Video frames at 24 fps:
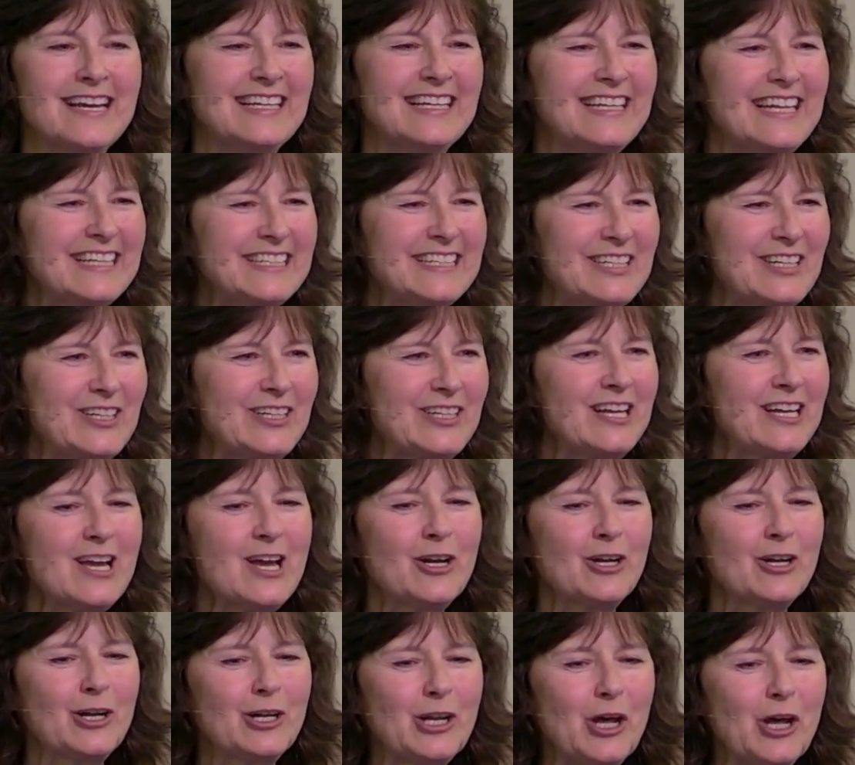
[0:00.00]
little
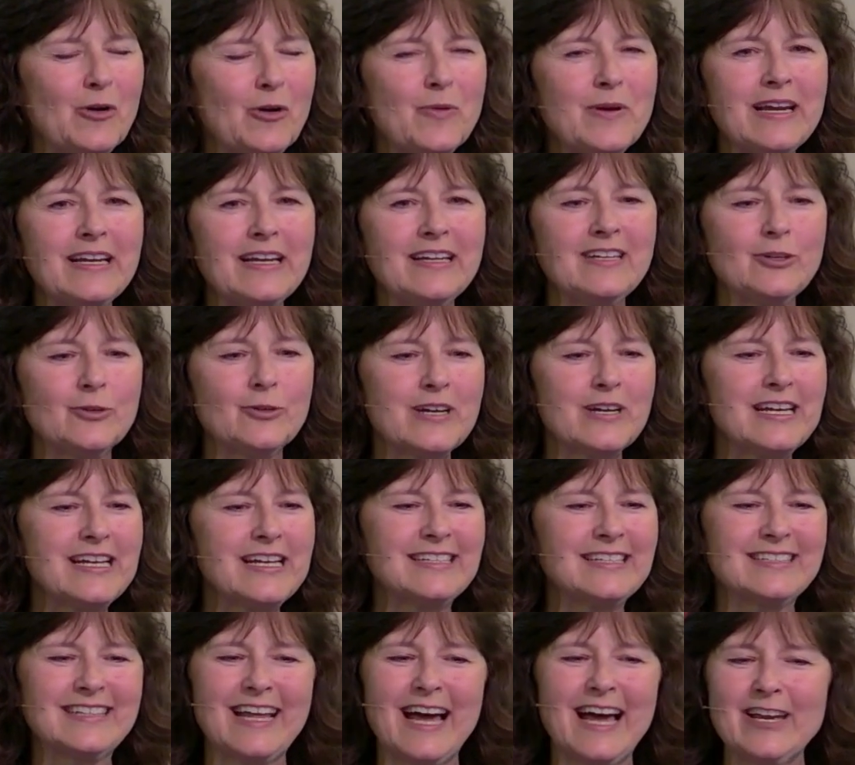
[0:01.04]
glowing
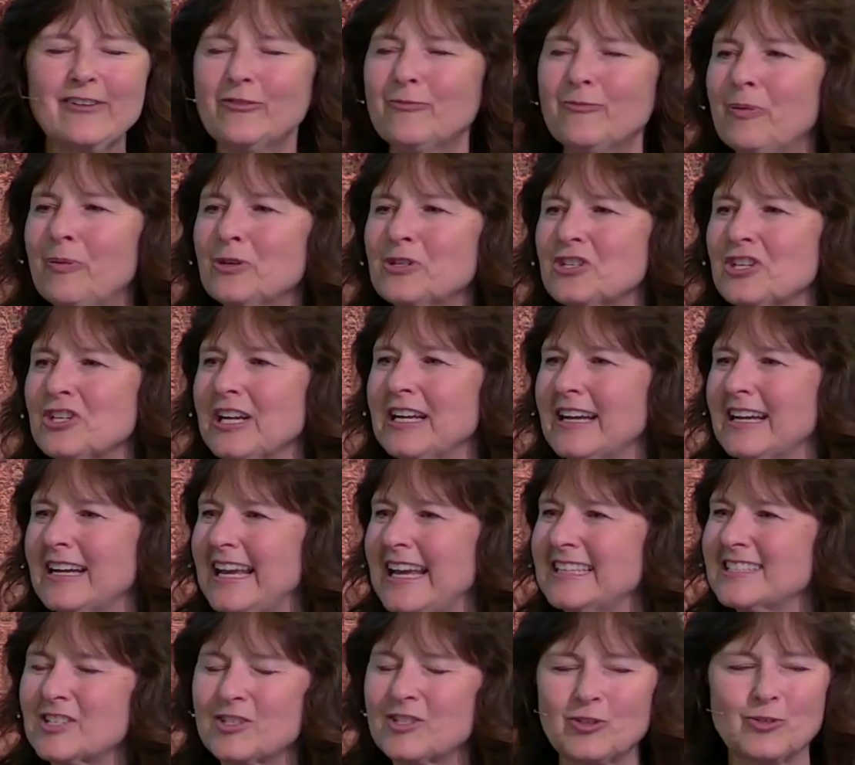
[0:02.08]
green life pushing
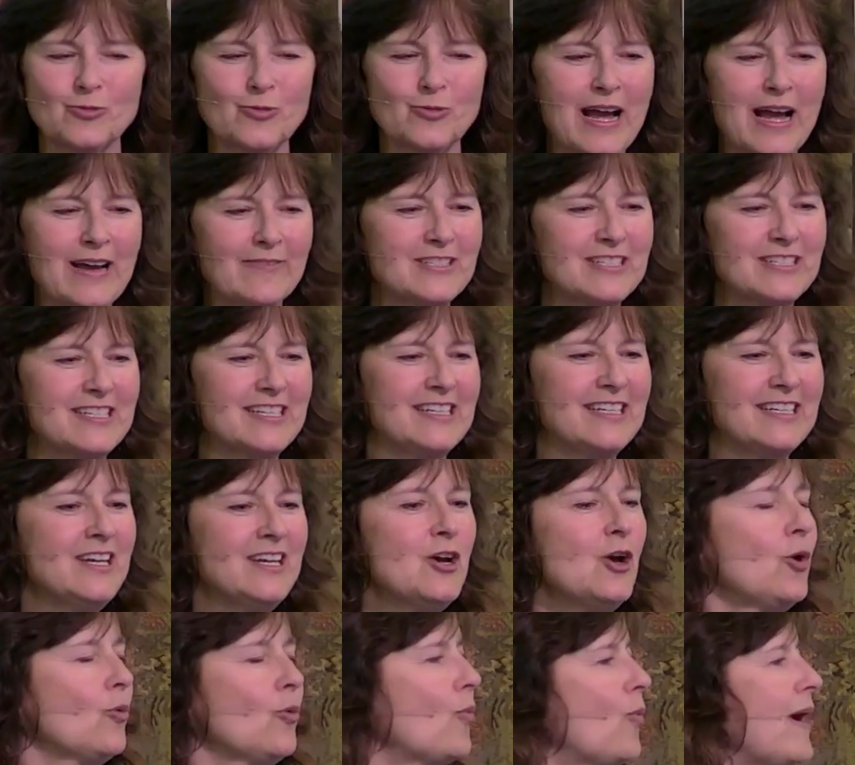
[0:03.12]
against gravity,
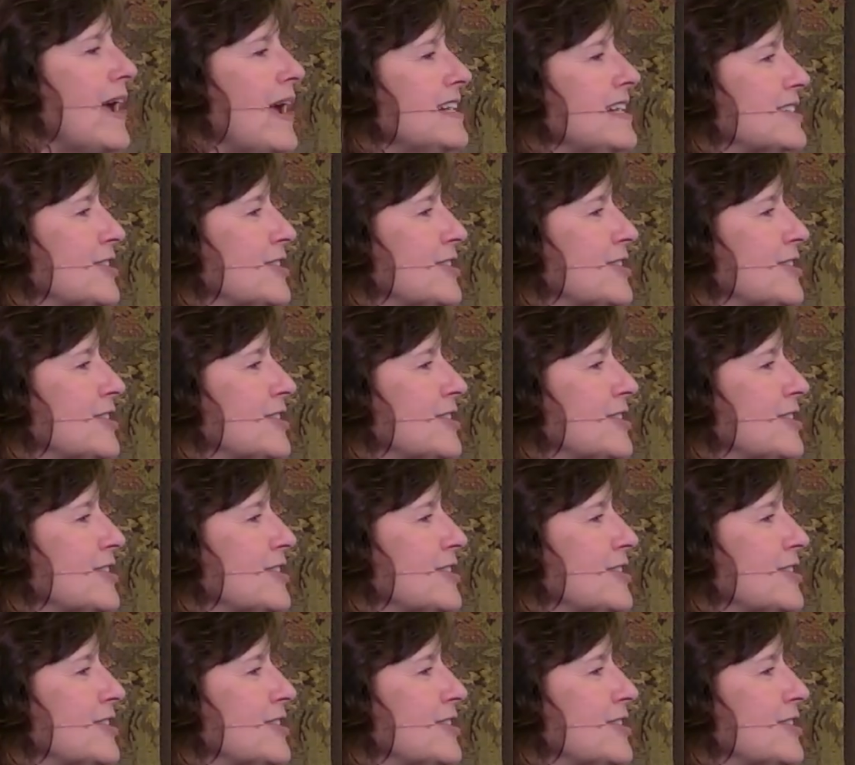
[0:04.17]
weight